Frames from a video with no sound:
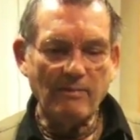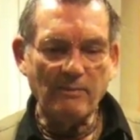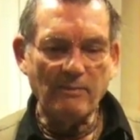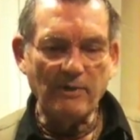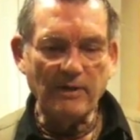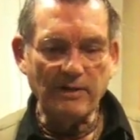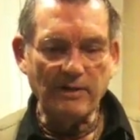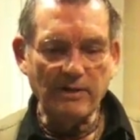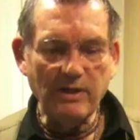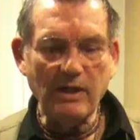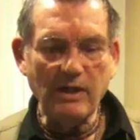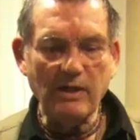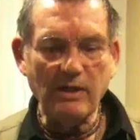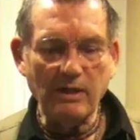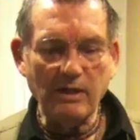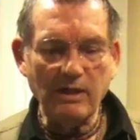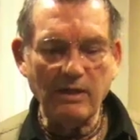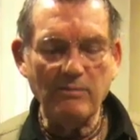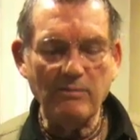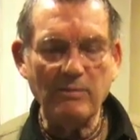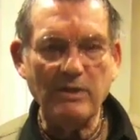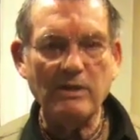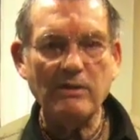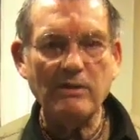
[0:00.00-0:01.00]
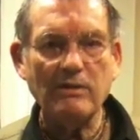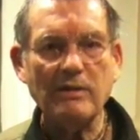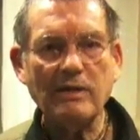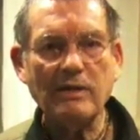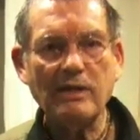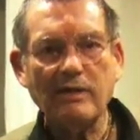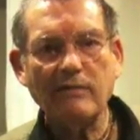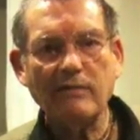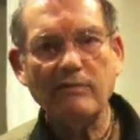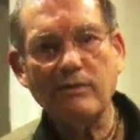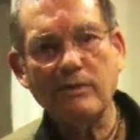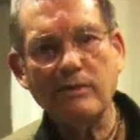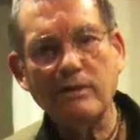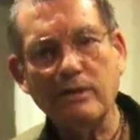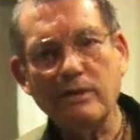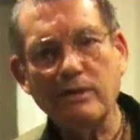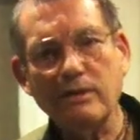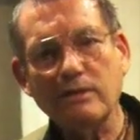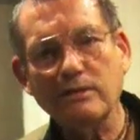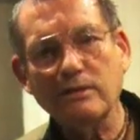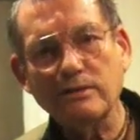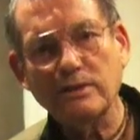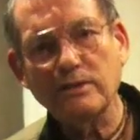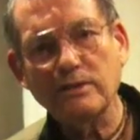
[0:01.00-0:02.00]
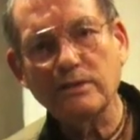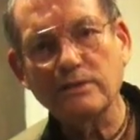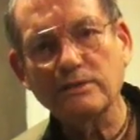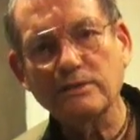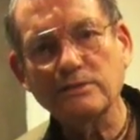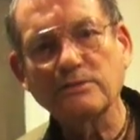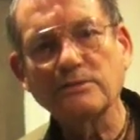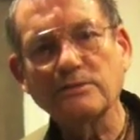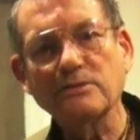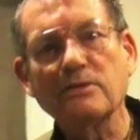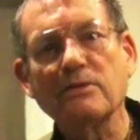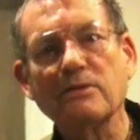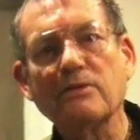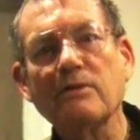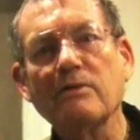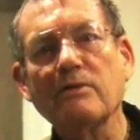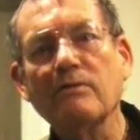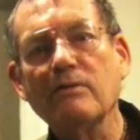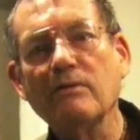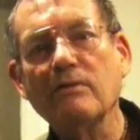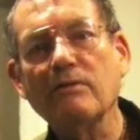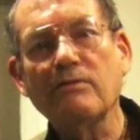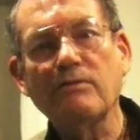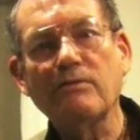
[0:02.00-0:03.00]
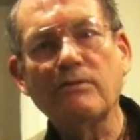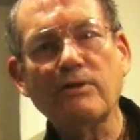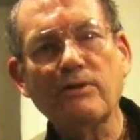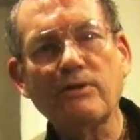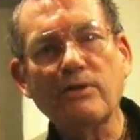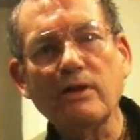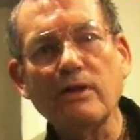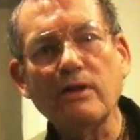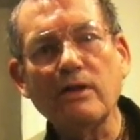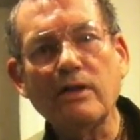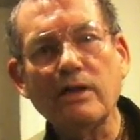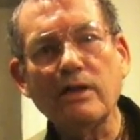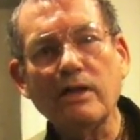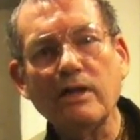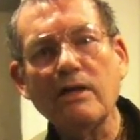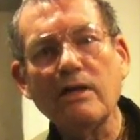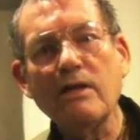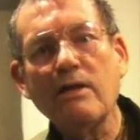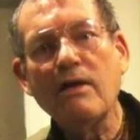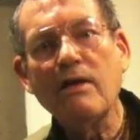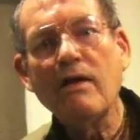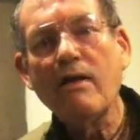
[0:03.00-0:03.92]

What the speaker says: the time, they don't have the facility,